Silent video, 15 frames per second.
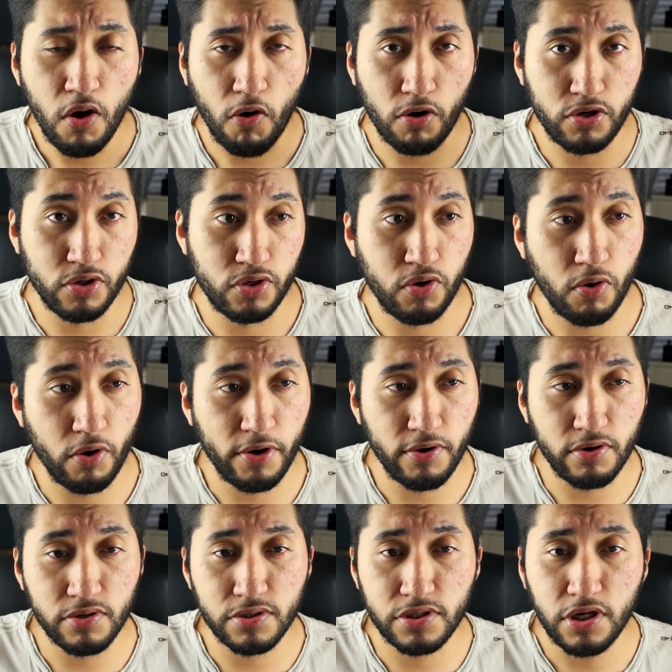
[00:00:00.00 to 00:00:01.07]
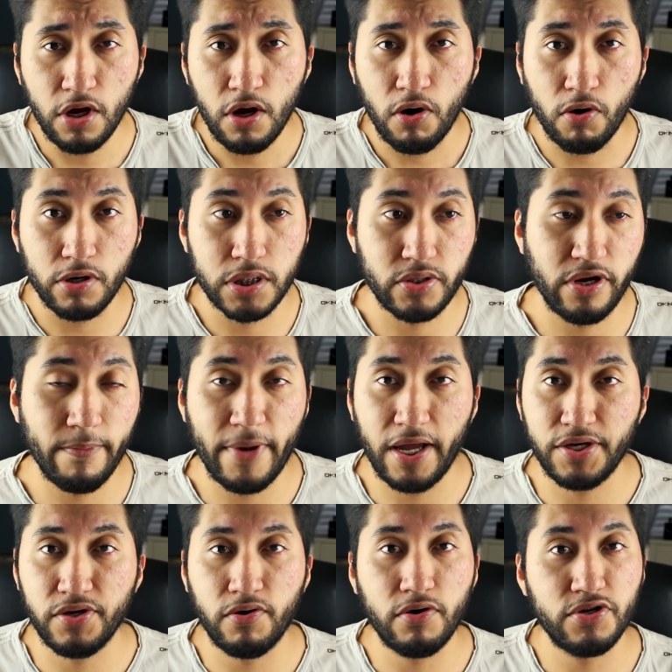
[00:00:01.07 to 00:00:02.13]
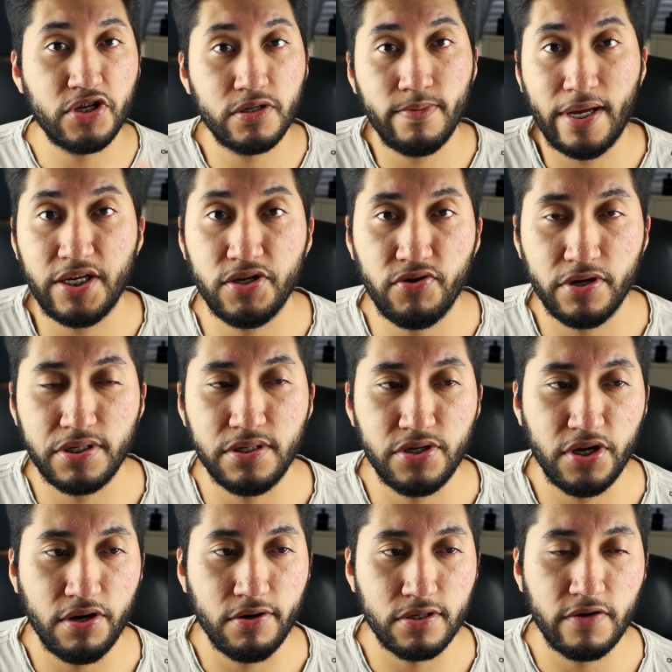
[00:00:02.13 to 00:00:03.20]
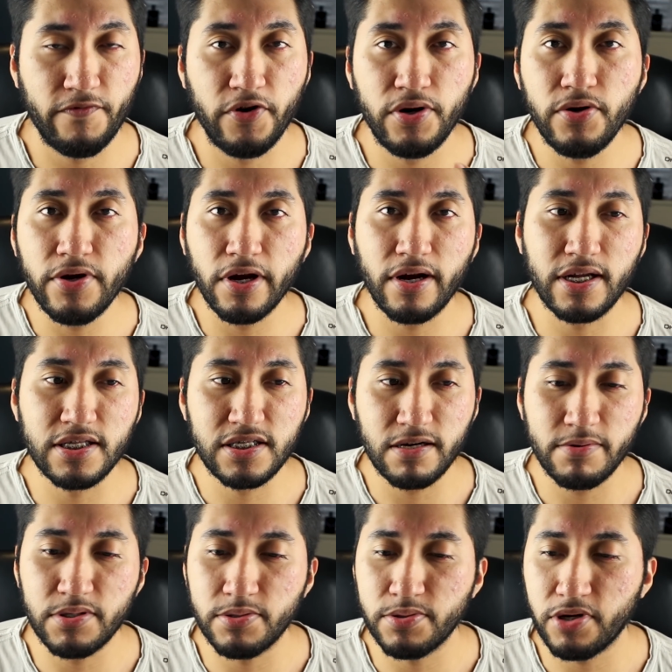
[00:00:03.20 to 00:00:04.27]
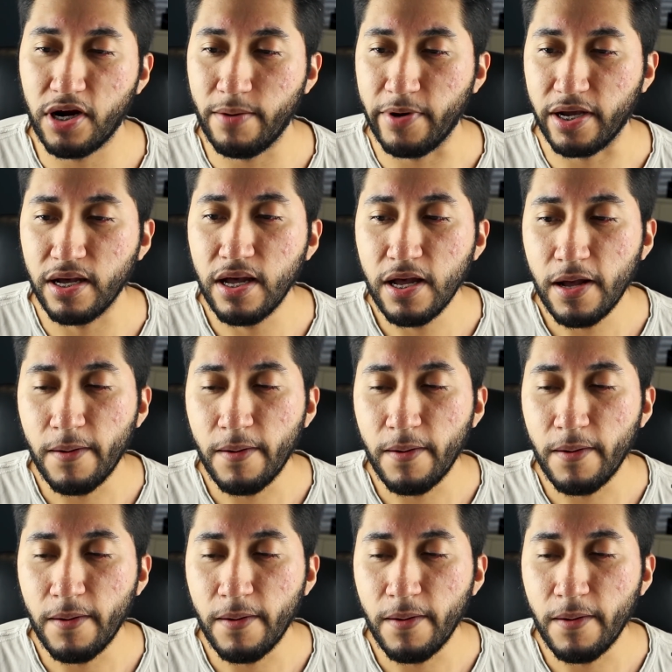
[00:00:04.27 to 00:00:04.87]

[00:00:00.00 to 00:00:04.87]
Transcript: or tutorials, or street magic, or just magic tricks in general. So if you're new here, consider subscribing.